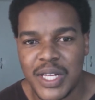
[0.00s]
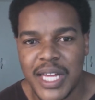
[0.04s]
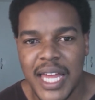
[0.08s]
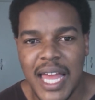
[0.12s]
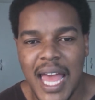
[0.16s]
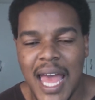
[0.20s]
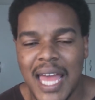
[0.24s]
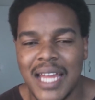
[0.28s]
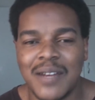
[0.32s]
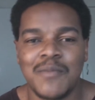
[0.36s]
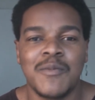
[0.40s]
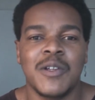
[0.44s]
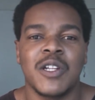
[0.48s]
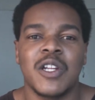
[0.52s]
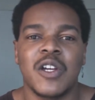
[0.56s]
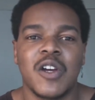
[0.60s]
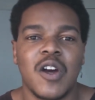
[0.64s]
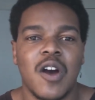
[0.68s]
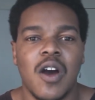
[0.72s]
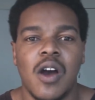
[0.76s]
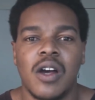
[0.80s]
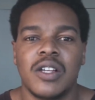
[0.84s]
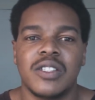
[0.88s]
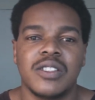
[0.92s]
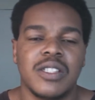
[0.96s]
admin
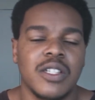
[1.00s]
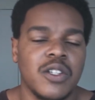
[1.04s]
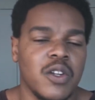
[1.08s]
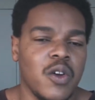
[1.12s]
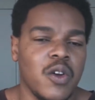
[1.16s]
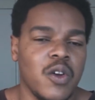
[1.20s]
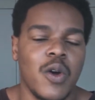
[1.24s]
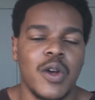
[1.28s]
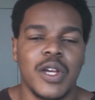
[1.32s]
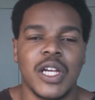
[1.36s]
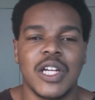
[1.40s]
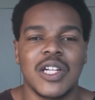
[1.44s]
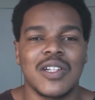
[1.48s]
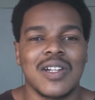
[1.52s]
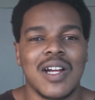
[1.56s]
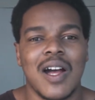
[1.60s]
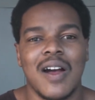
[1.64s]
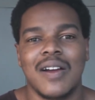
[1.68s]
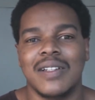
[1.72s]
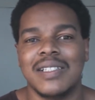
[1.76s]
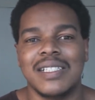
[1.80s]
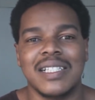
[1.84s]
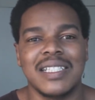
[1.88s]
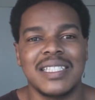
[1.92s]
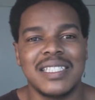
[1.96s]
costs and going
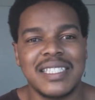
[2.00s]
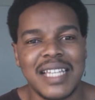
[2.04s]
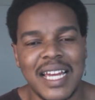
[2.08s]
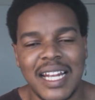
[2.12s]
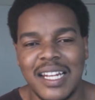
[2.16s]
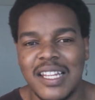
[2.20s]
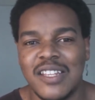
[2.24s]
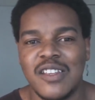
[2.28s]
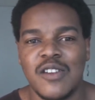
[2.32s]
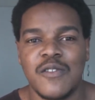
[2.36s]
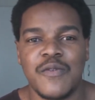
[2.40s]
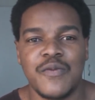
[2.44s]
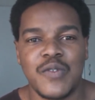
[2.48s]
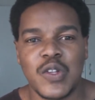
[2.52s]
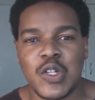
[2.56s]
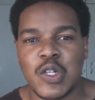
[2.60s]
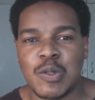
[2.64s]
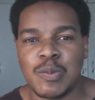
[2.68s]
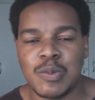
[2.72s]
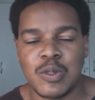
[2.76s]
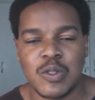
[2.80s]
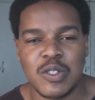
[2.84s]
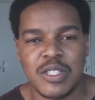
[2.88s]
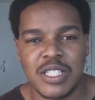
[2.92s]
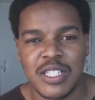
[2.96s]
around and selling your
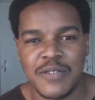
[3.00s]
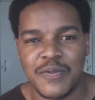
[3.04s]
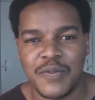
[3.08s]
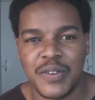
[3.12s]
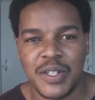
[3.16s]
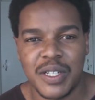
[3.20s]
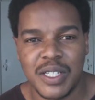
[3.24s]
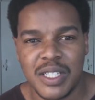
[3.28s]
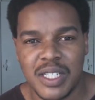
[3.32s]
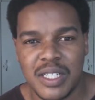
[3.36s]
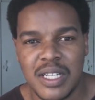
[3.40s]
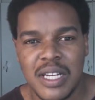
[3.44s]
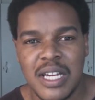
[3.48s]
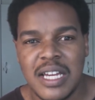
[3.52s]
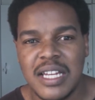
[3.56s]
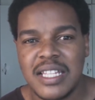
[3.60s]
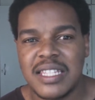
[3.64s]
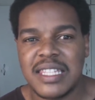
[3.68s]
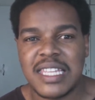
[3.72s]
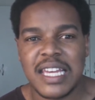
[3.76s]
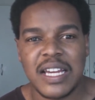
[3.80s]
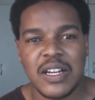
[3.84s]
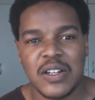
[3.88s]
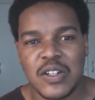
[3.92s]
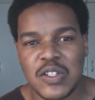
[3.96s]
film to different
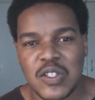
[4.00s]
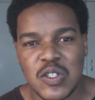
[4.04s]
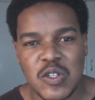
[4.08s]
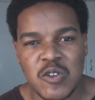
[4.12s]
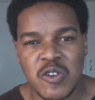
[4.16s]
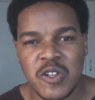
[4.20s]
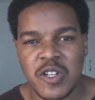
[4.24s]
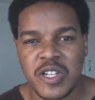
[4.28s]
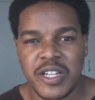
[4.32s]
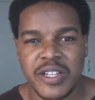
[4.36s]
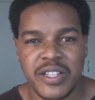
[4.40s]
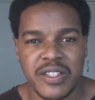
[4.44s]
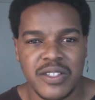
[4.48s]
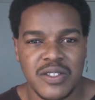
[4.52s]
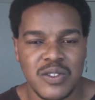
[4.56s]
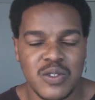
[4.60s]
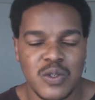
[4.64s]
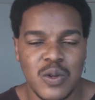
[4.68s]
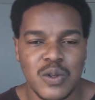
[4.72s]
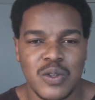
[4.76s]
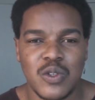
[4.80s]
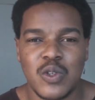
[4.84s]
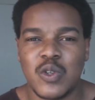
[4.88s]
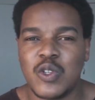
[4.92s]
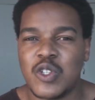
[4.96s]
territories.
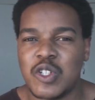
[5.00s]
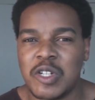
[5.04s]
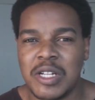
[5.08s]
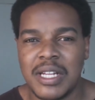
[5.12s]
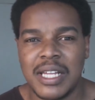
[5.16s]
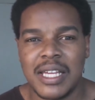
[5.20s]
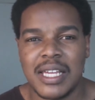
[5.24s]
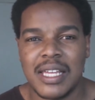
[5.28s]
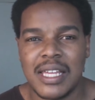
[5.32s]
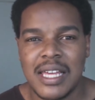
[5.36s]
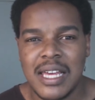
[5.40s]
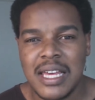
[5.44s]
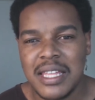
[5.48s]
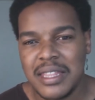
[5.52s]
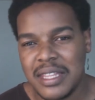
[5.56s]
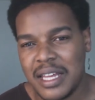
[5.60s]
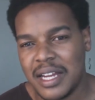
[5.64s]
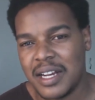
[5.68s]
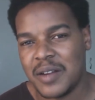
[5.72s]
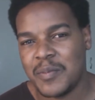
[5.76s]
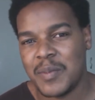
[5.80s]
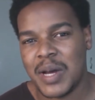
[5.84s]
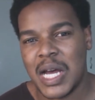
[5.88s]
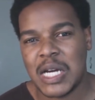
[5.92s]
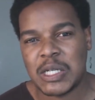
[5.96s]
So usually that
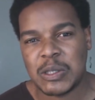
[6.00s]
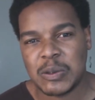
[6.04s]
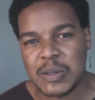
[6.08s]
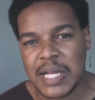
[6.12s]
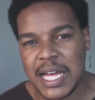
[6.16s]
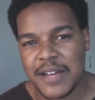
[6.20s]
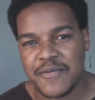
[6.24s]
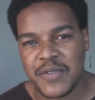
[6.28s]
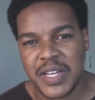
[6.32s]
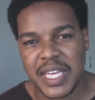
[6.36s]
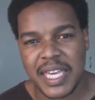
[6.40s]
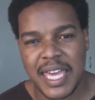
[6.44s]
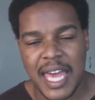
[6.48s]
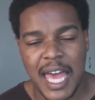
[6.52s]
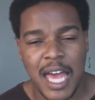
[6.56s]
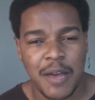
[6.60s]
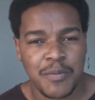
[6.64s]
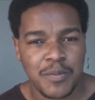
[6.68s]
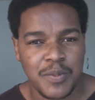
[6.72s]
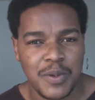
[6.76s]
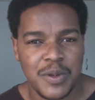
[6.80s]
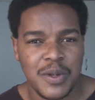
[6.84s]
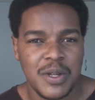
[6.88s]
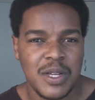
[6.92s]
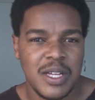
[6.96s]
amount will have a
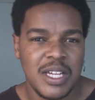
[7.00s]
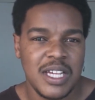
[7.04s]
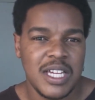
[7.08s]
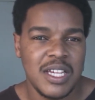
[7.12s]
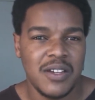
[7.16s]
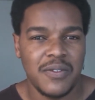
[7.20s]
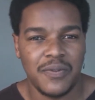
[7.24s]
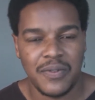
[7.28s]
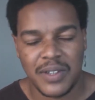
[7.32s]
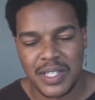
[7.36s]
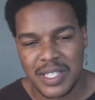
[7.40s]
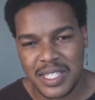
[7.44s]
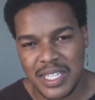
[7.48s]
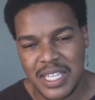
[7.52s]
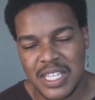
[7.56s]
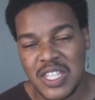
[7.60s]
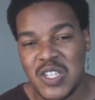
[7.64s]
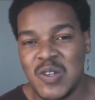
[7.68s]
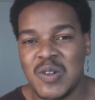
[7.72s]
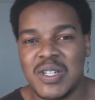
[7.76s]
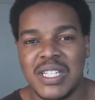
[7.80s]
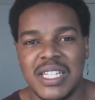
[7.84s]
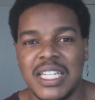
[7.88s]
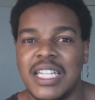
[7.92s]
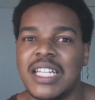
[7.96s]
cap if it's in
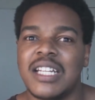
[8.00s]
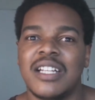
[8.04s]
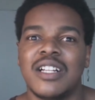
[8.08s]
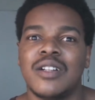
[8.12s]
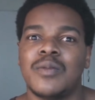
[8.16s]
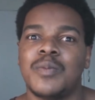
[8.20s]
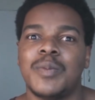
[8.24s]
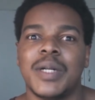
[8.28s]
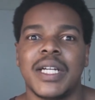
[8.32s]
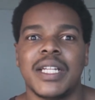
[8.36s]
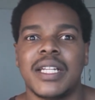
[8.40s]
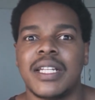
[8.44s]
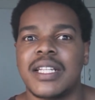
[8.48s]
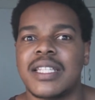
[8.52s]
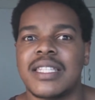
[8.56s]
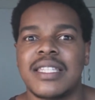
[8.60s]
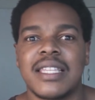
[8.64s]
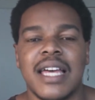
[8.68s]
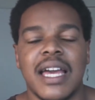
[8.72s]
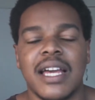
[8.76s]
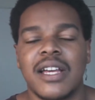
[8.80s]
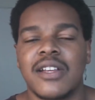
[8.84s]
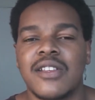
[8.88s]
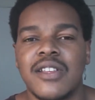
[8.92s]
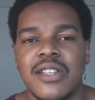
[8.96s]
your deal, but it's
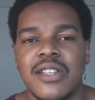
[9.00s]
like